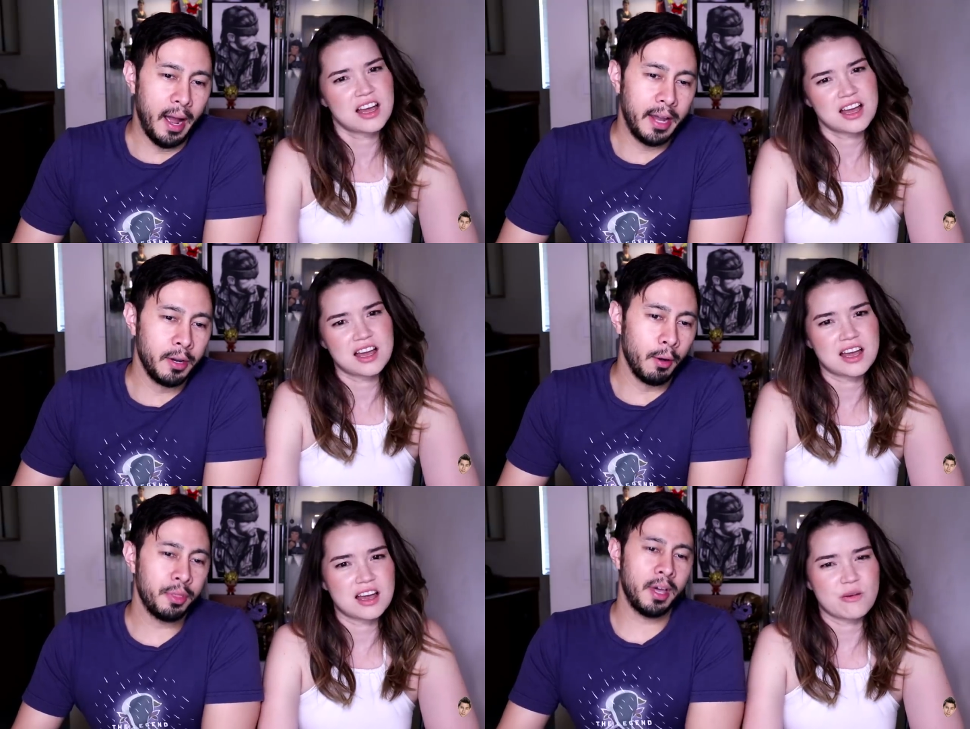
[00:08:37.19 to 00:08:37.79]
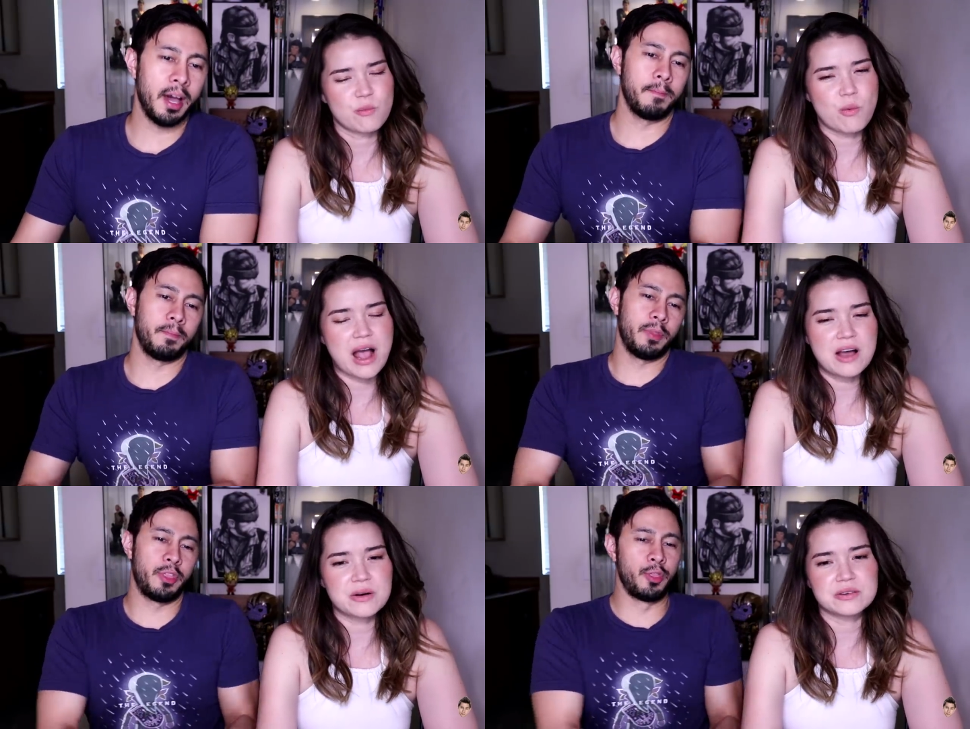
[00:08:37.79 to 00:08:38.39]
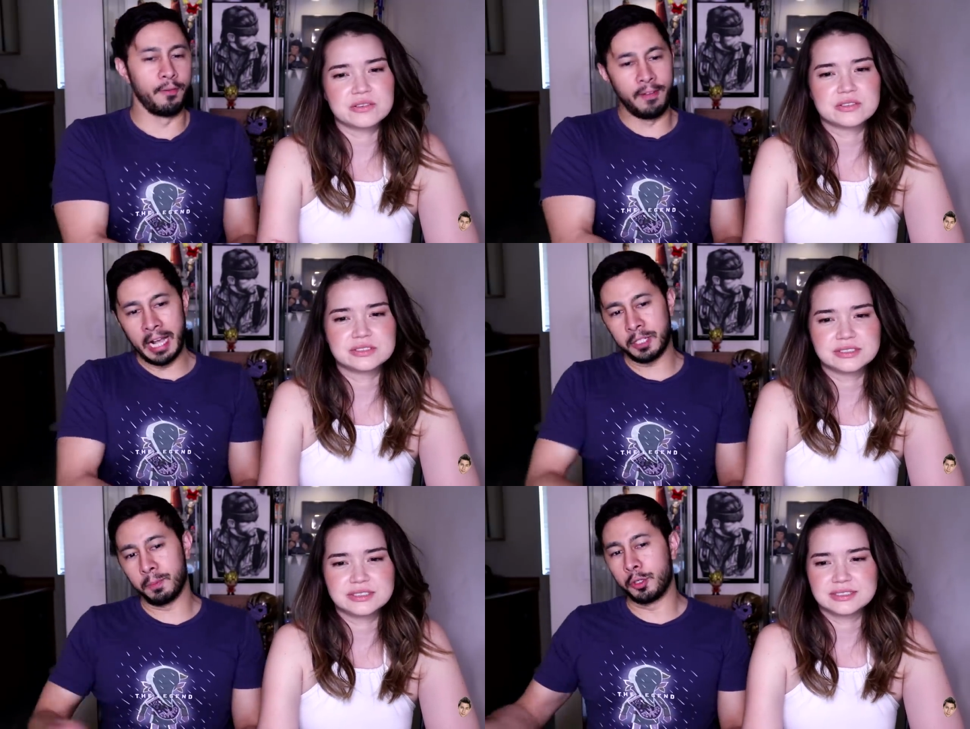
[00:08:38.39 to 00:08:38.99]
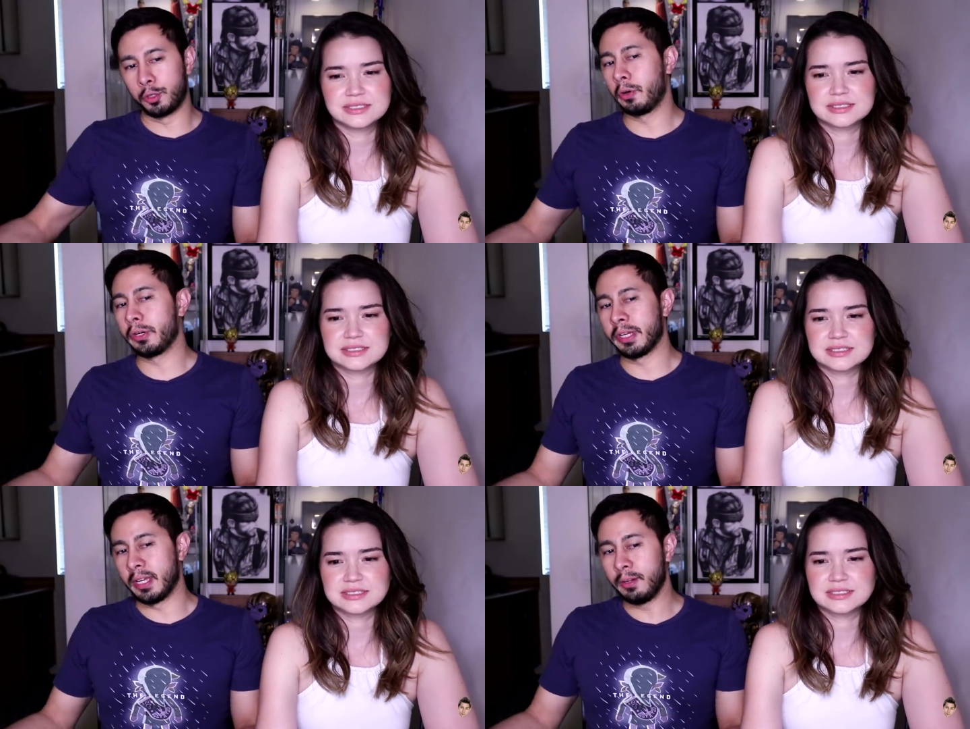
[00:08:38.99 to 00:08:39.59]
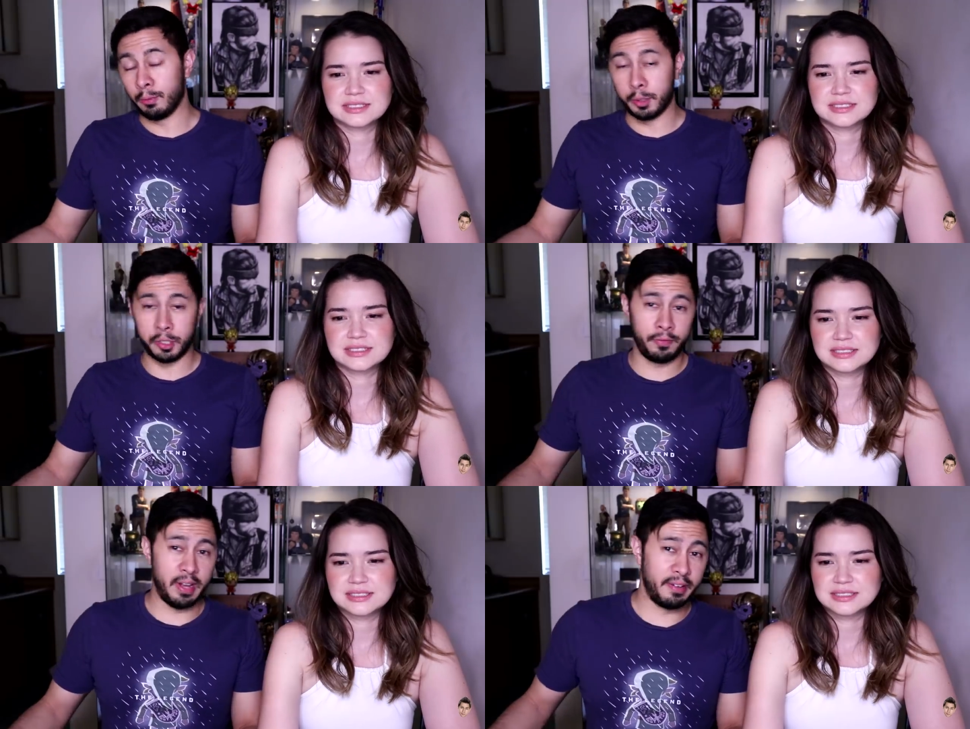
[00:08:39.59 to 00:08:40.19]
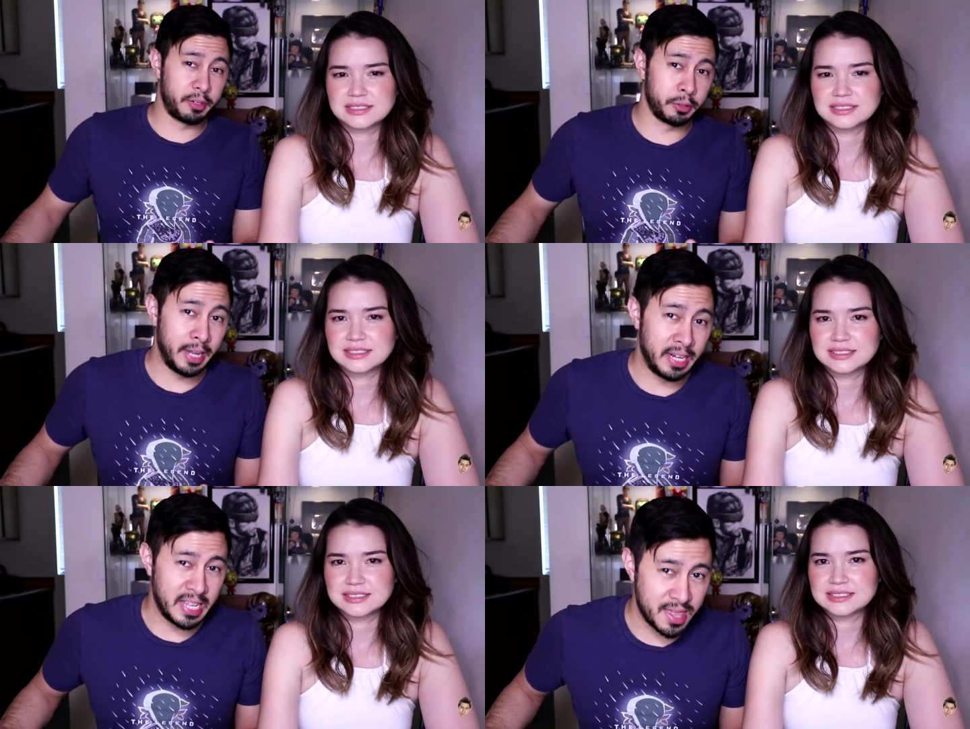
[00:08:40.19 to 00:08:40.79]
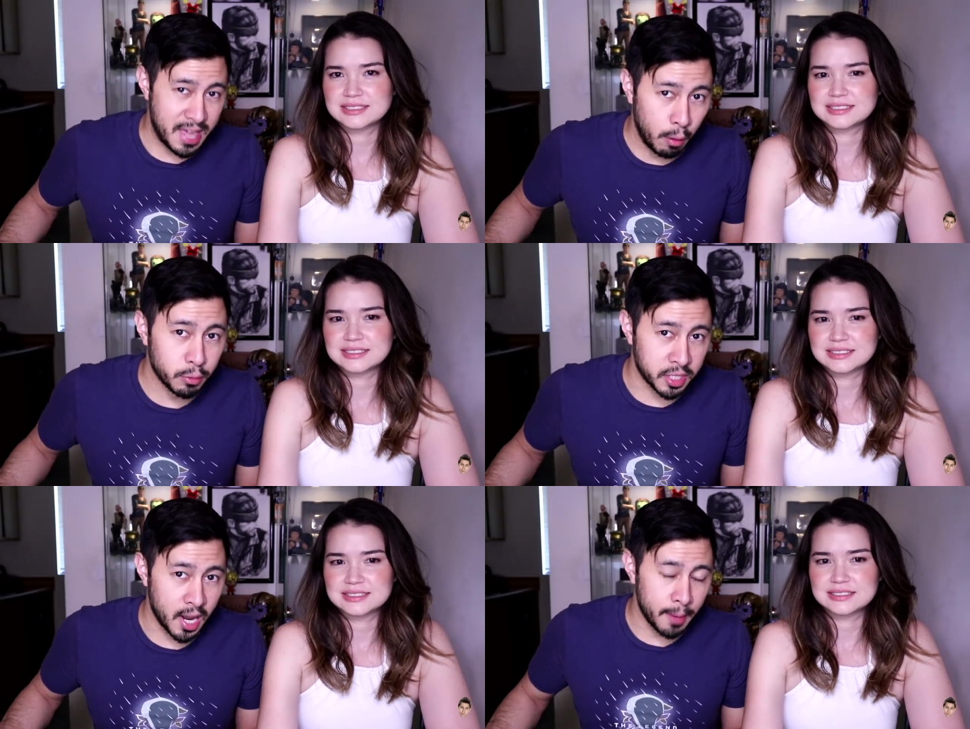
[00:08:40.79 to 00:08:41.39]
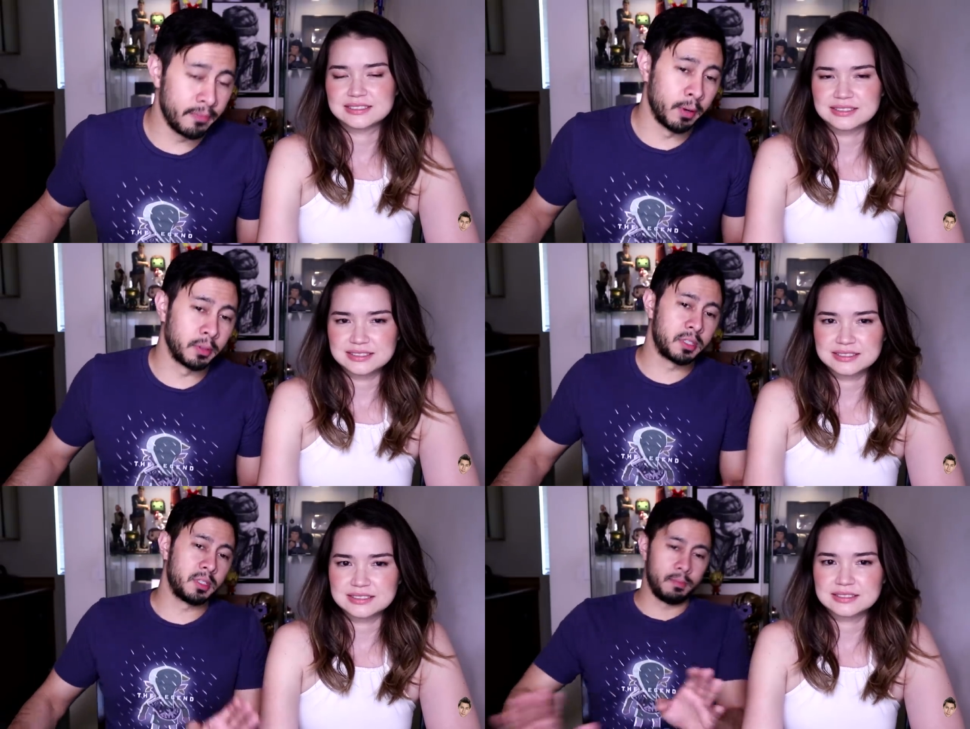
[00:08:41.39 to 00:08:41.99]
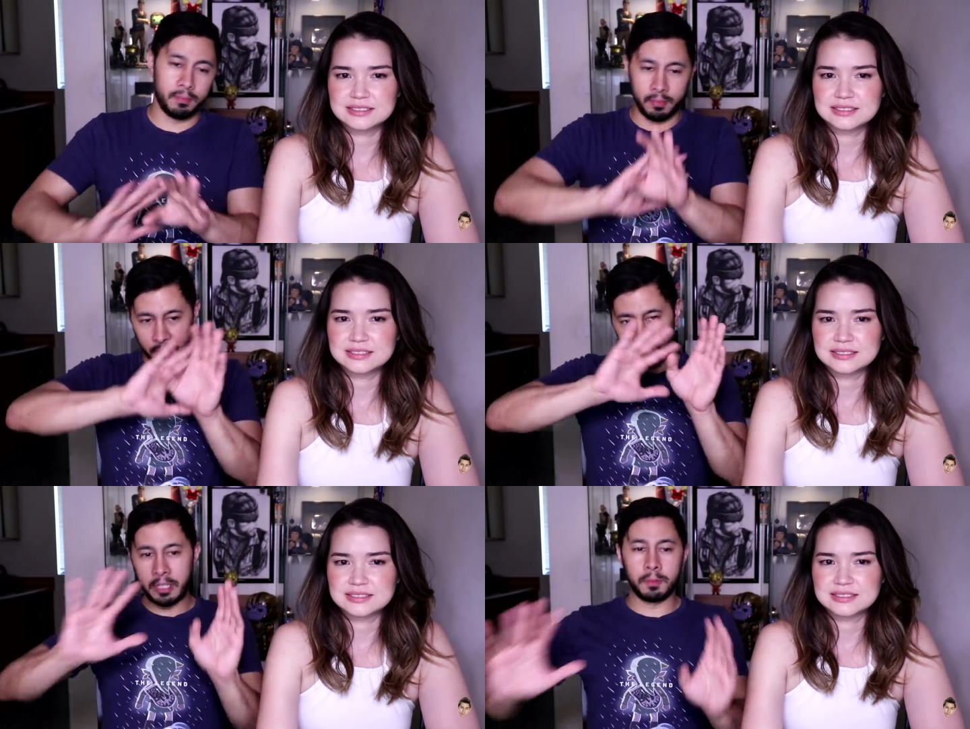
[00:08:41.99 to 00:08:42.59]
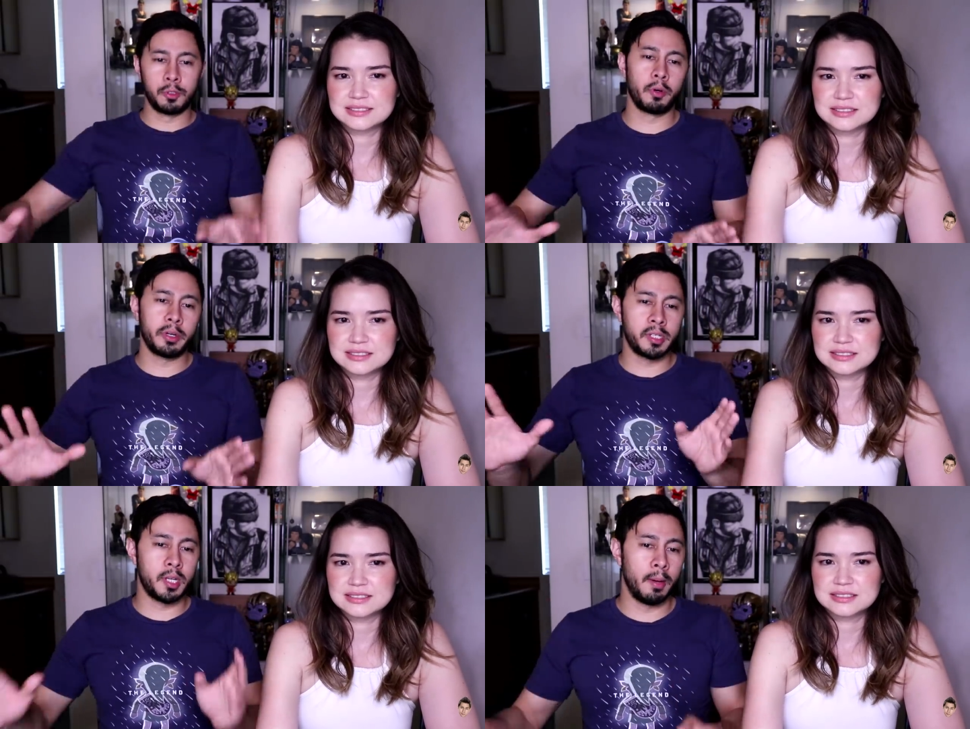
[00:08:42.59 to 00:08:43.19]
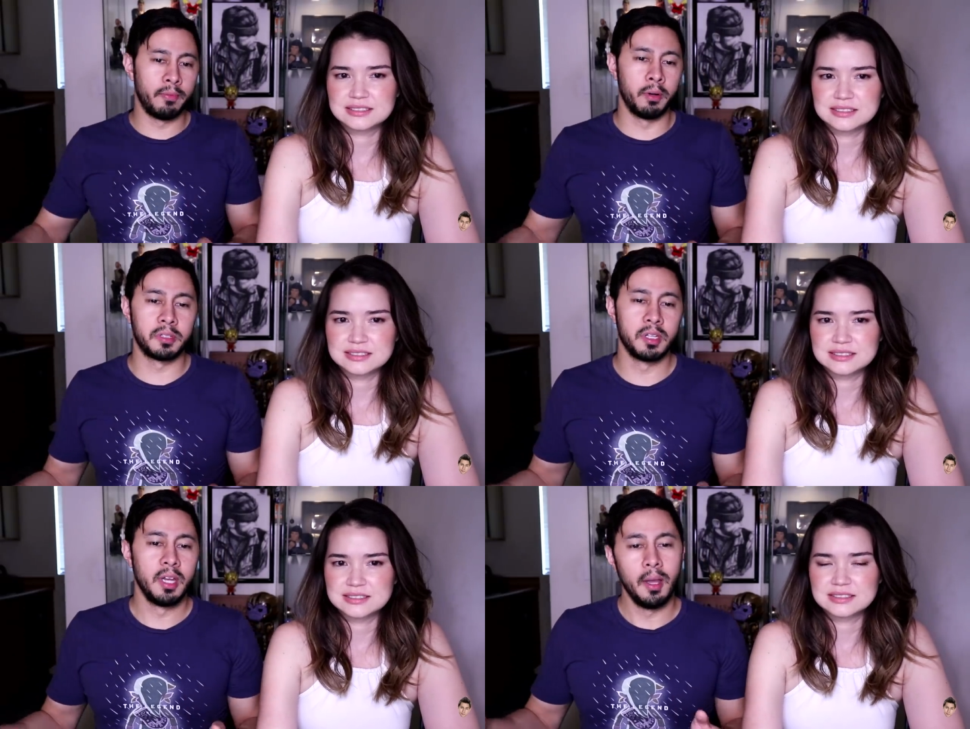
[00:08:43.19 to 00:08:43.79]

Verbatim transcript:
Speaker 1: I know that wow. the vast majority, which is 580,000 upvotes, the vast majority is upvotes,